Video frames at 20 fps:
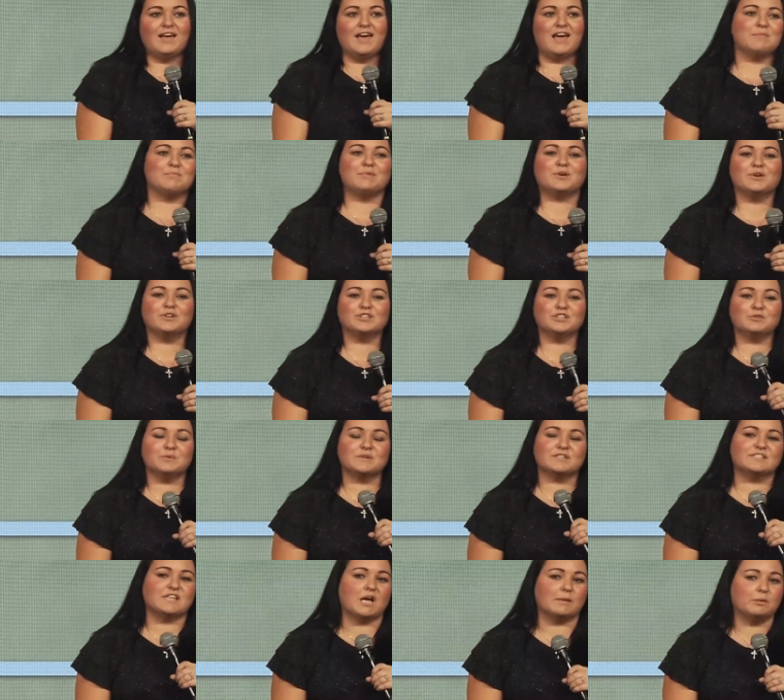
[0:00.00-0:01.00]
And because it
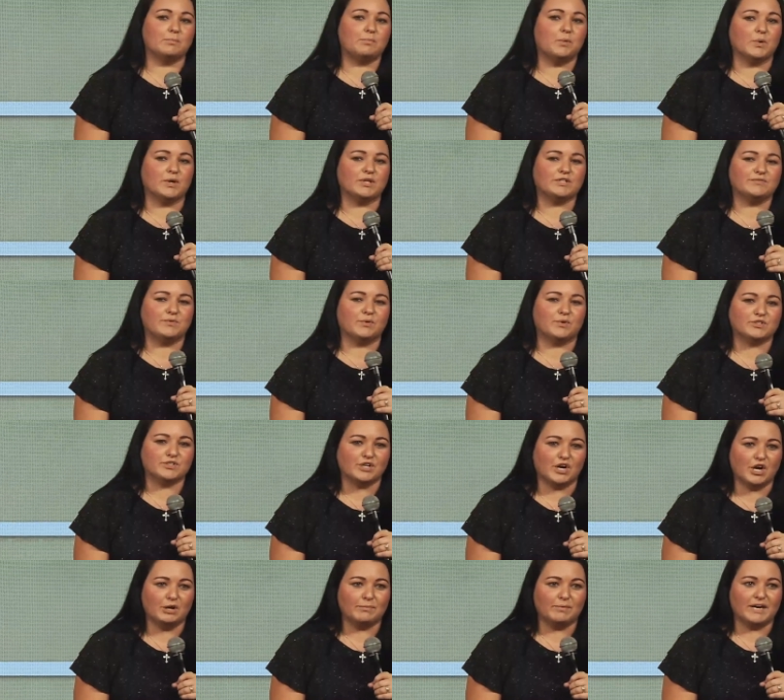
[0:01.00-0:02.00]
was double points for
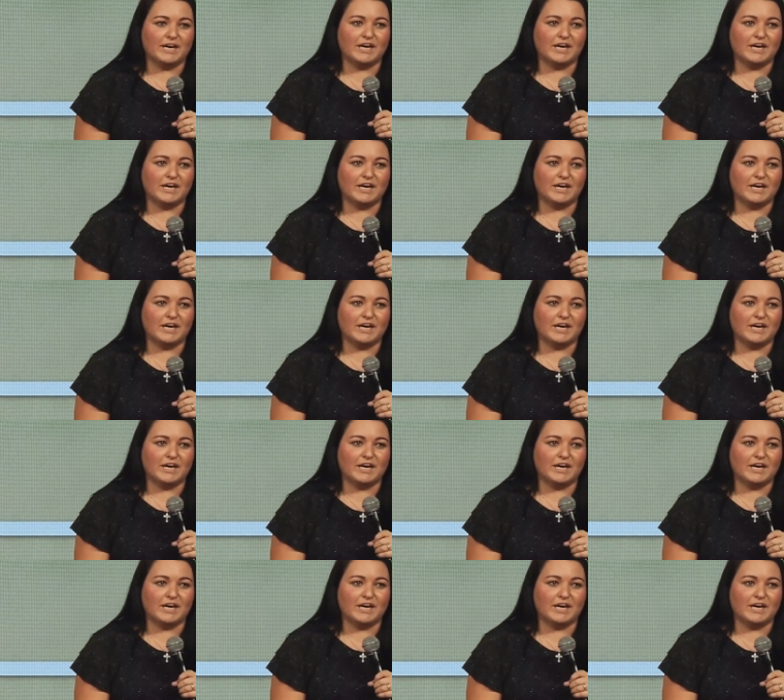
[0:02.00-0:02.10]
October,